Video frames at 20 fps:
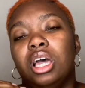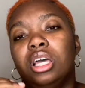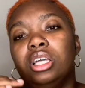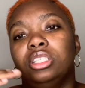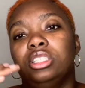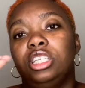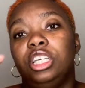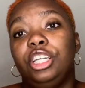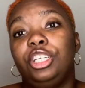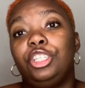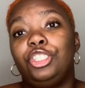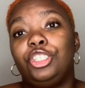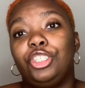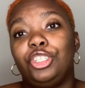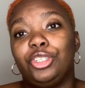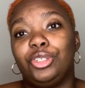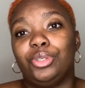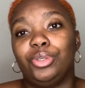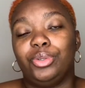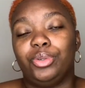teach
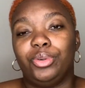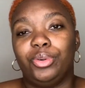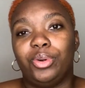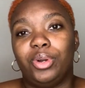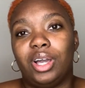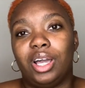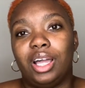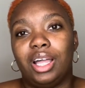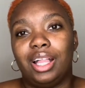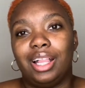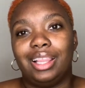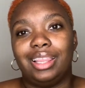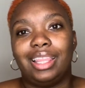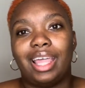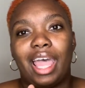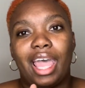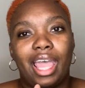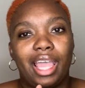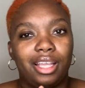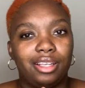you
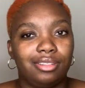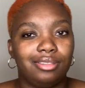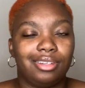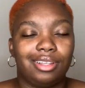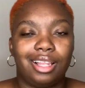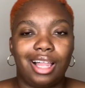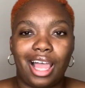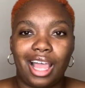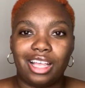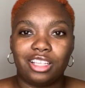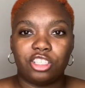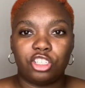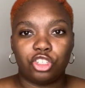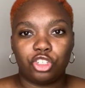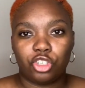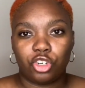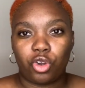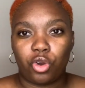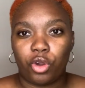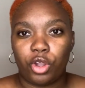that class that
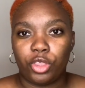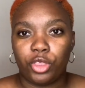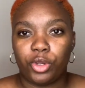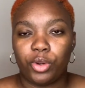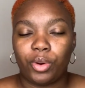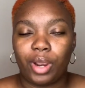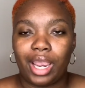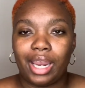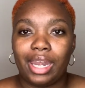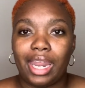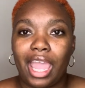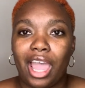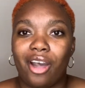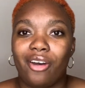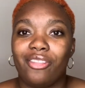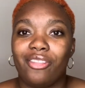you're going through right now.